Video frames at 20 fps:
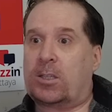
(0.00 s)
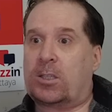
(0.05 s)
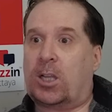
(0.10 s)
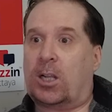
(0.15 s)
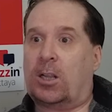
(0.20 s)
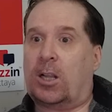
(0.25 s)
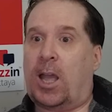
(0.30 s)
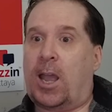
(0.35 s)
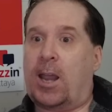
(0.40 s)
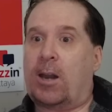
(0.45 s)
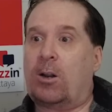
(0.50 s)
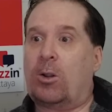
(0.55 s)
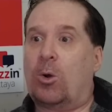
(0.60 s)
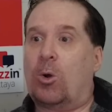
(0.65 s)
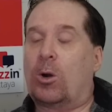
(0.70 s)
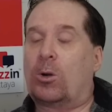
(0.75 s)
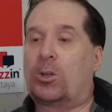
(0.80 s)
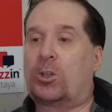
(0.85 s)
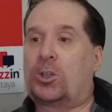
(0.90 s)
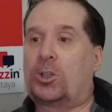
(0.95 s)
the
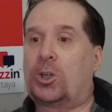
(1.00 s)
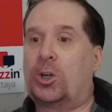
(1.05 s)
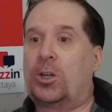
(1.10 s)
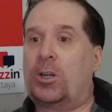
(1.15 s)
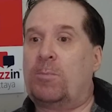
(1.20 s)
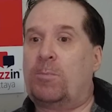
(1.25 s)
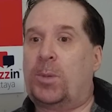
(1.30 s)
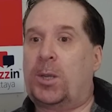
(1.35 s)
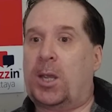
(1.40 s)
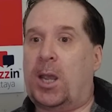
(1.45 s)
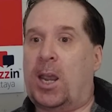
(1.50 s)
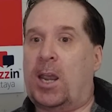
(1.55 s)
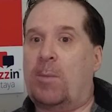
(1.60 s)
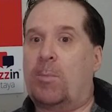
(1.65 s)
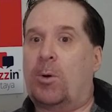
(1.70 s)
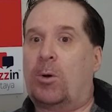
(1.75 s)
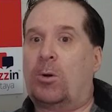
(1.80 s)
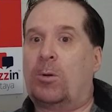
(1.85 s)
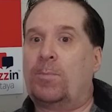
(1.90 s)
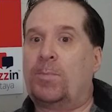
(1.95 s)
landlord shouldn't be
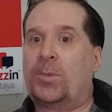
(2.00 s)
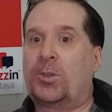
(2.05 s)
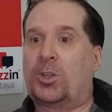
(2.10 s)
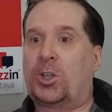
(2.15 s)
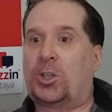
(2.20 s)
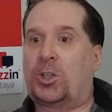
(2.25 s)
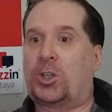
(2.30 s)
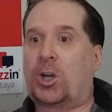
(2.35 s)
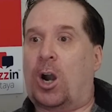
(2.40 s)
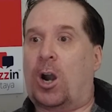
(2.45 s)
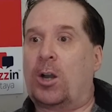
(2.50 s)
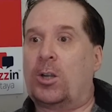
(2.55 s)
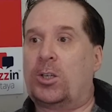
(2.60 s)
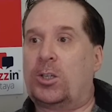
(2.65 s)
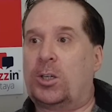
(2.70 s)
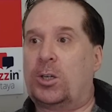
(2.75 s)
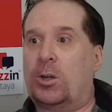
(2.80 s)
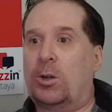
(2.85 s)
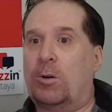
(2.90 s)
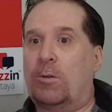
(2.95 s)
able to
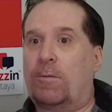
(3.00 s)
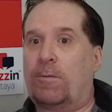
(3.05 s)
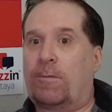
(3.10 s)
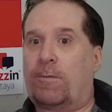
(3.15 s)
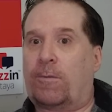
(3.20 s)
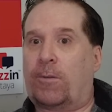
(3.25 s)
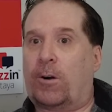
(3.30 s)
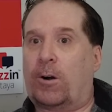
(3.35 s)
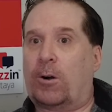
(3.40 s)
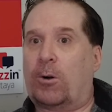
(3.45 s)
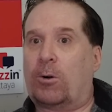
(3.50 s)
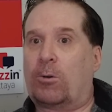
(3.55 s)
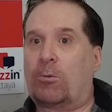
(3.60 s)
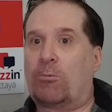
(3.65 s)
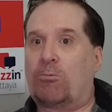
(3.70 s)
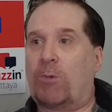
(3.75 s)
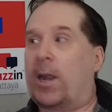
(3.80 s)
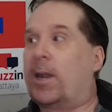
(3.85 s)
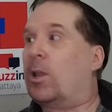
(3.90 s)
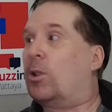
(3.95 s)
charge you for
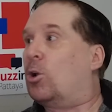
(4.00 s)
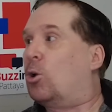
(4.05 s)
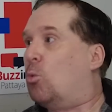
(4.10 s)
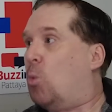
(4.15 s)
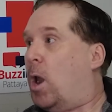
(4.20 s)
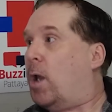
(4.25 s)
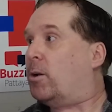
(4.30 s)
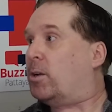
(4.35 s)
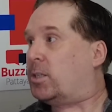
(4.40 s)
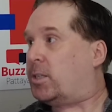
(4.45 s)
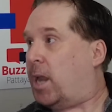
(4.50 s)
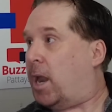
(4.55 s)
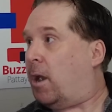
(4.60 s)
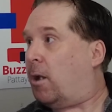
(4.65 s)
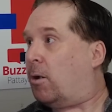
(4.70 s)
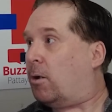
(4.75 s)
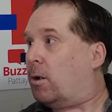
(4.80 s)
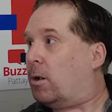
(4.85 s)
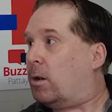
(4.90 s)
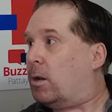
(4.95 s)
regular wear and
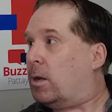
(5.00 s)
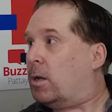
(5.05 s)
tear.